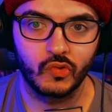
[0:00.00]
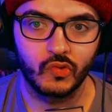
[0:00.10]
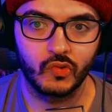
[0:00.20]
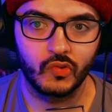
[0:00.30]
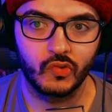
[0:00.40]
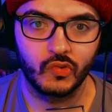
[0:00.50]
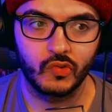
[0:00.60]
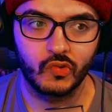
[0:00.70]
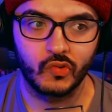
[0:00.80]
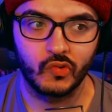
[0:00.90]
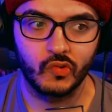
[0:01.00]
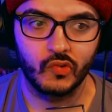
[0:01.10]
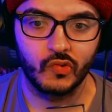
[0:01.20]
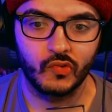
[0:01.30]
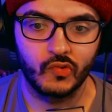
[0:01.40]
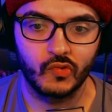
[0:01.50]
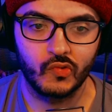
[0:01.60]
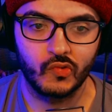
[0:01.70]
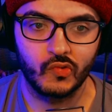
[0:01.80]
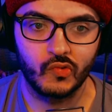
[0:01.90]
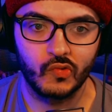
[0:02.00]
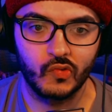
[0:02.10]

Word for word: It's your decision, darling.